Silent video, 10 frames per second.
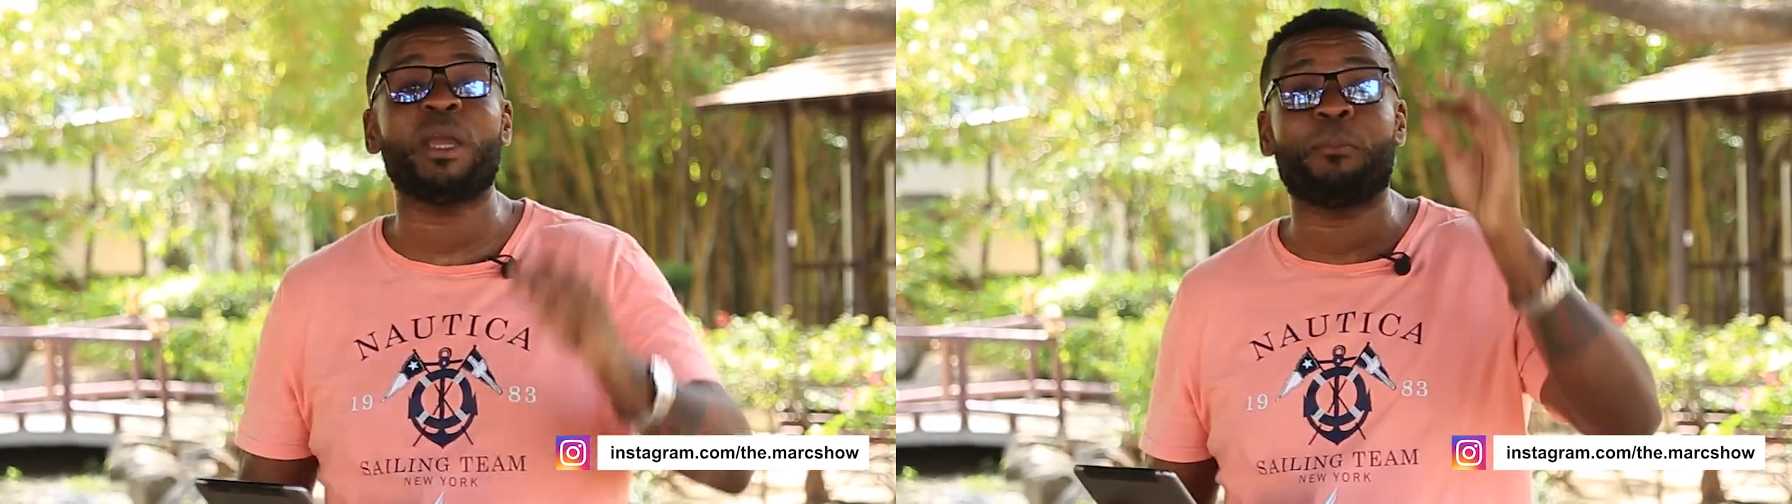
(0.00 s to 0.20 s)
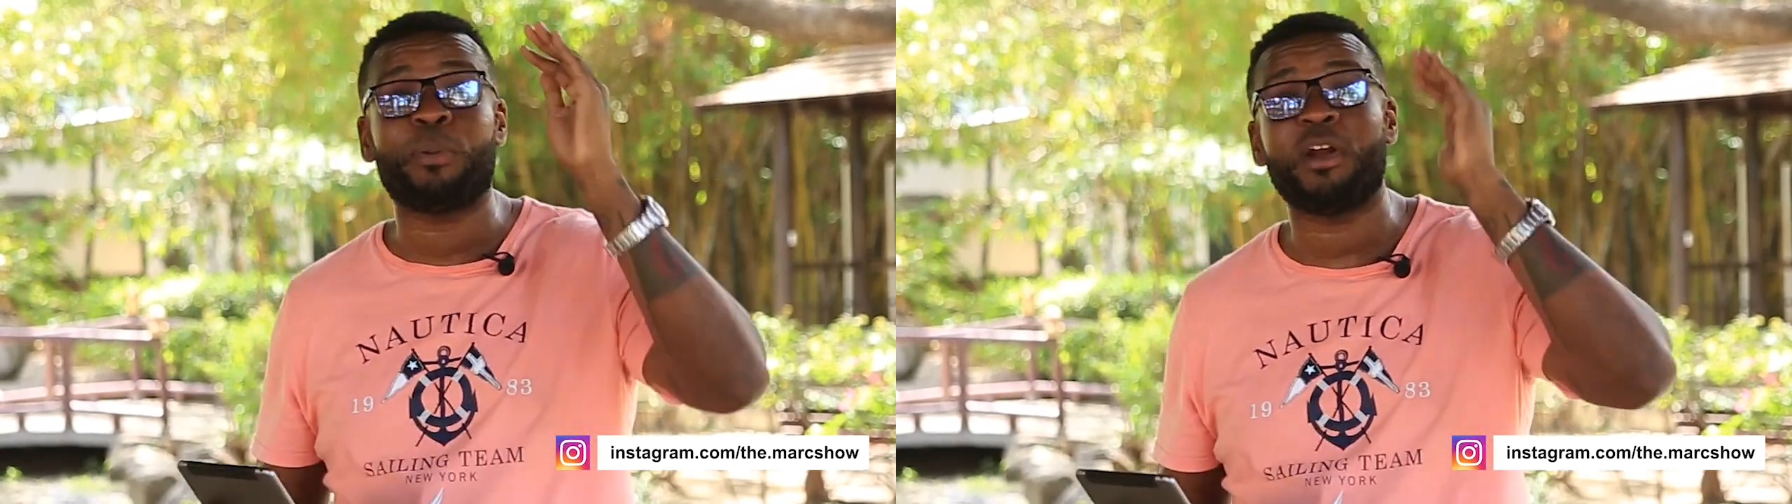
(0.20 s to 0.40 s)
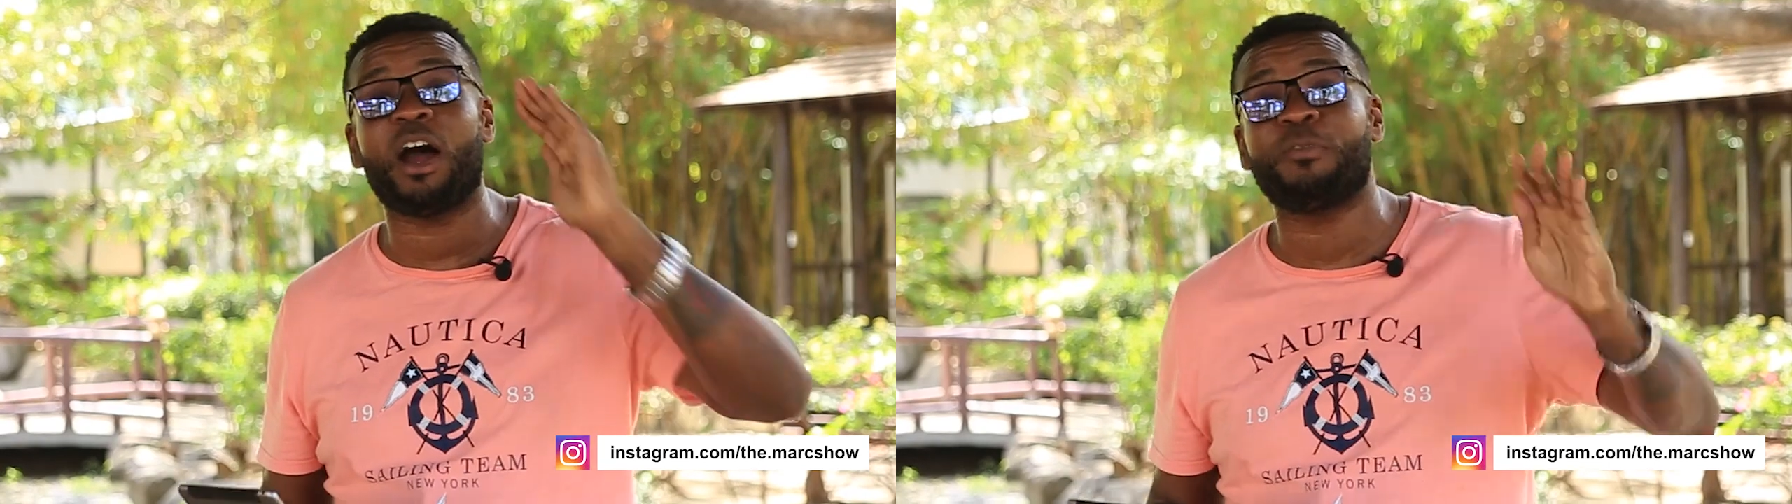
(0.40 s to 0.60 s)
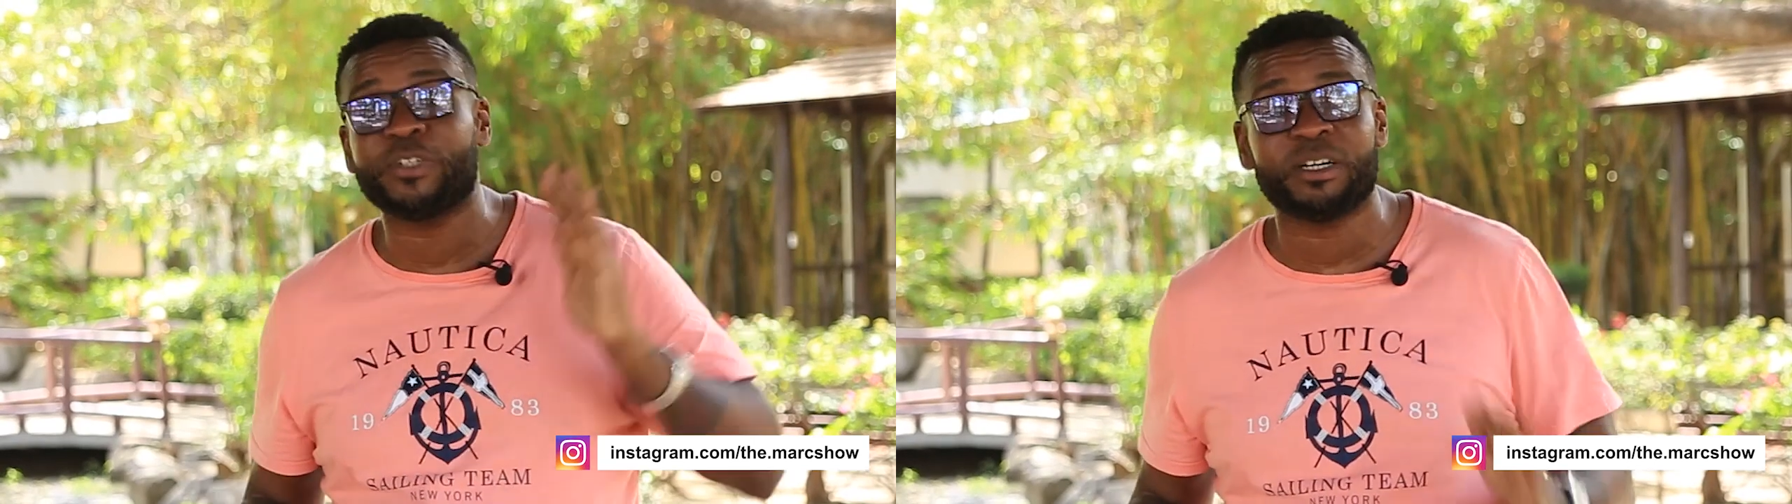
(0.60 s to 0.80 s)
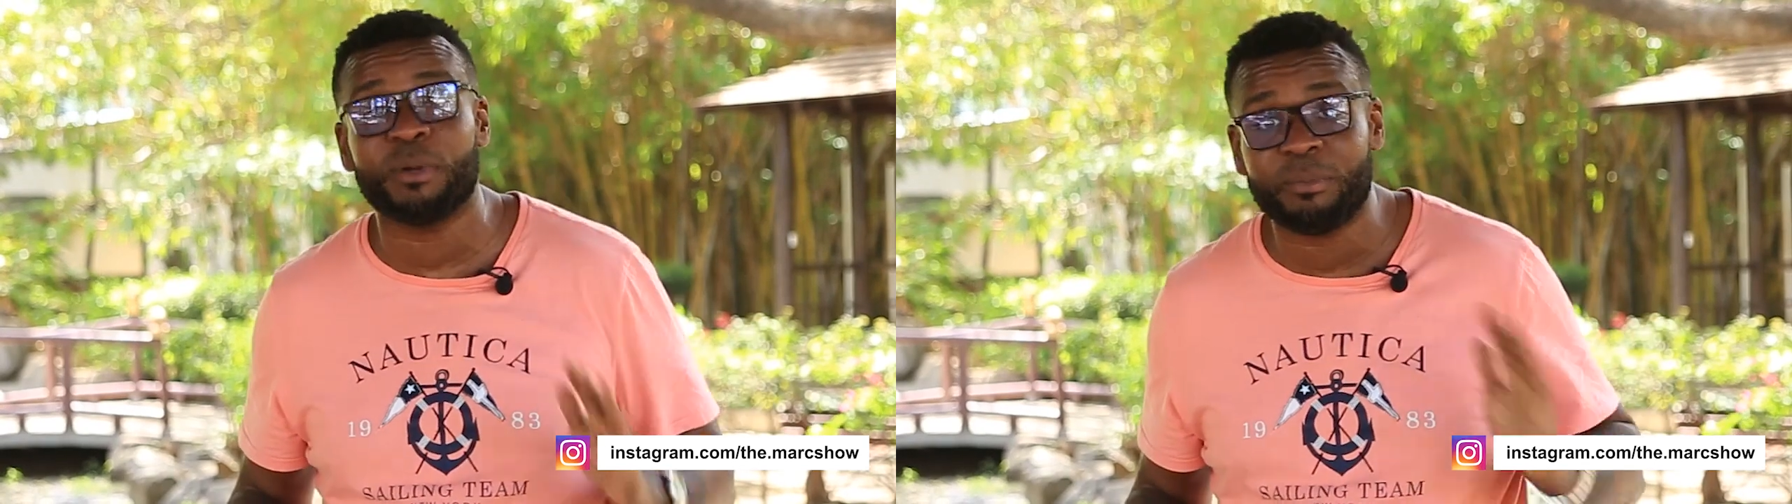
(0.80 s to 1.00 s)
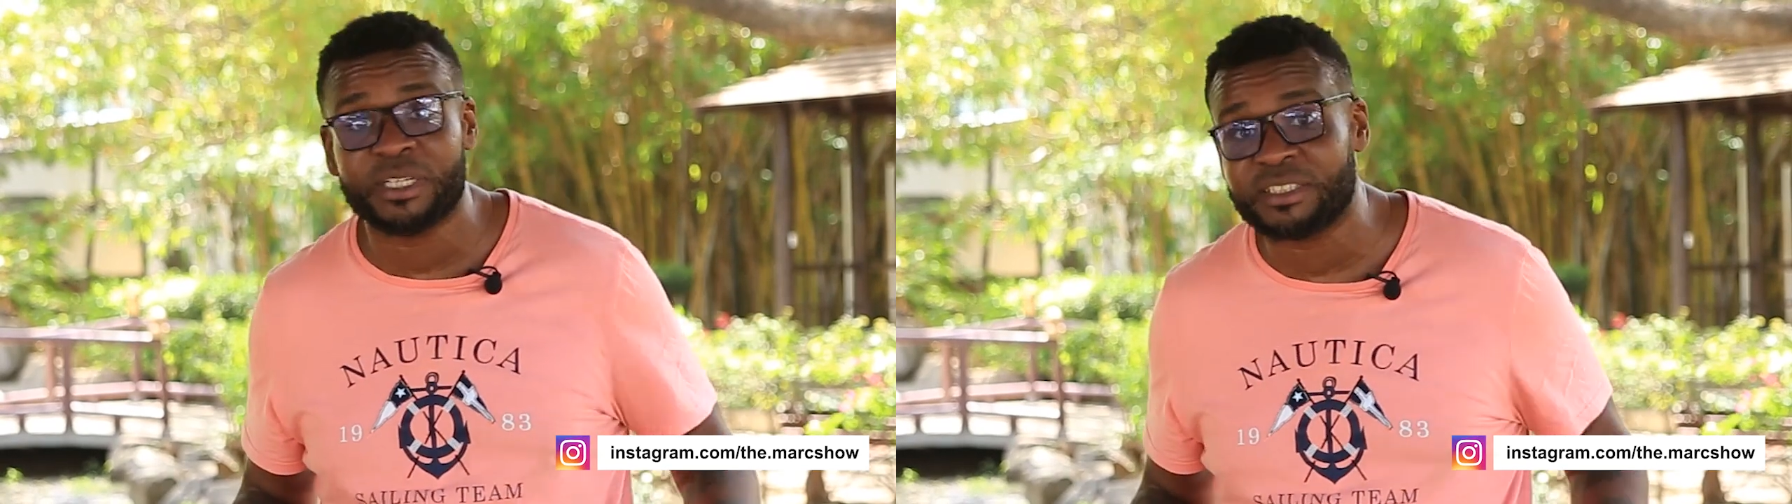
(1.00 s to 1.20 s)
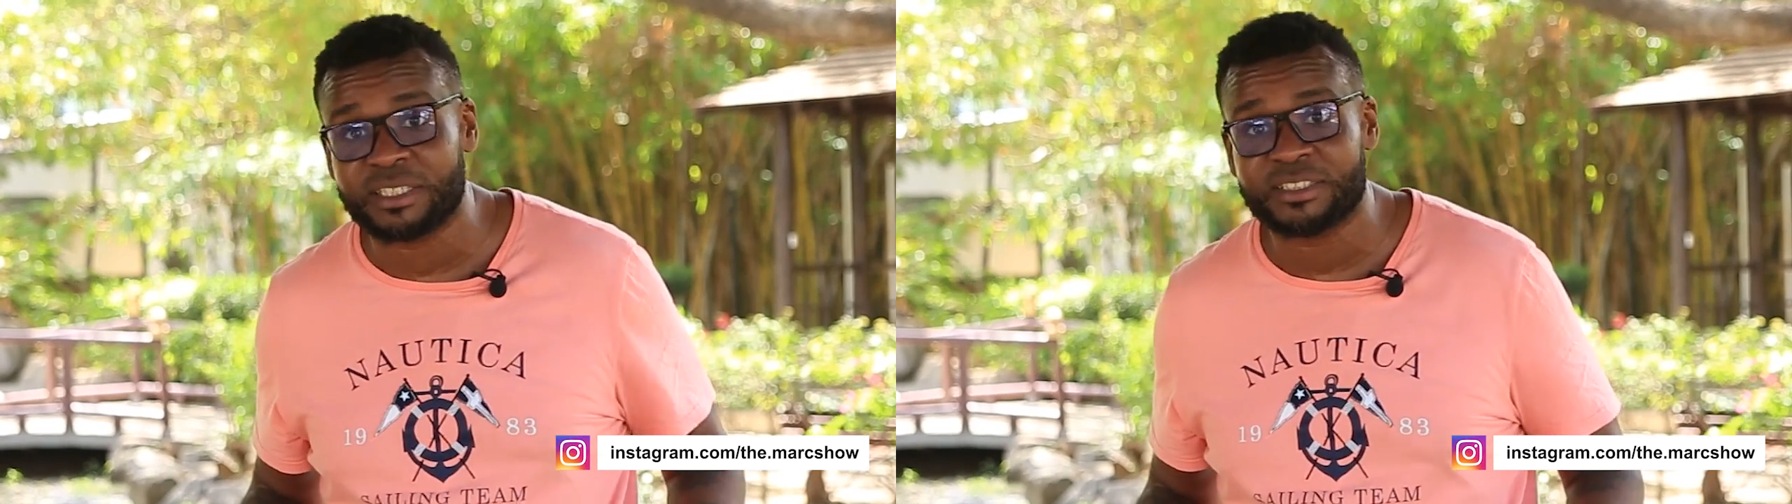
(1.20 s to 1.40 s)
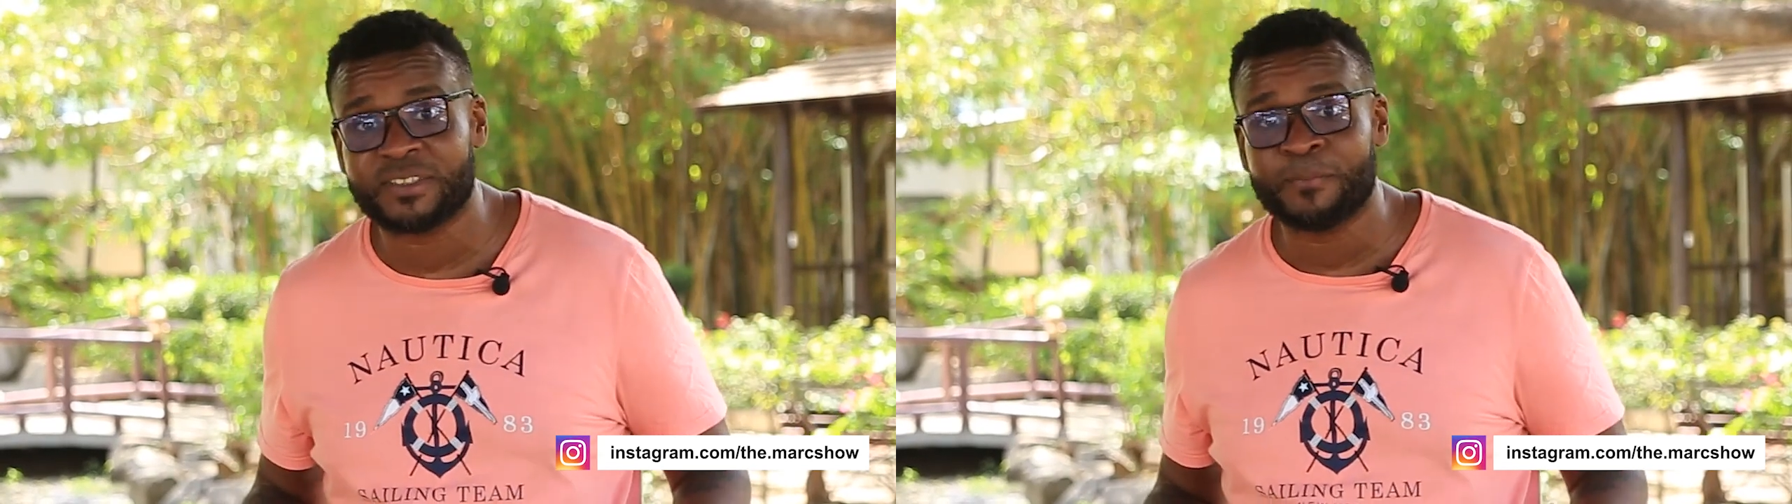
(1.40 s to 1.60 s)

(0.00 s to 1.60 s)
a profitable business.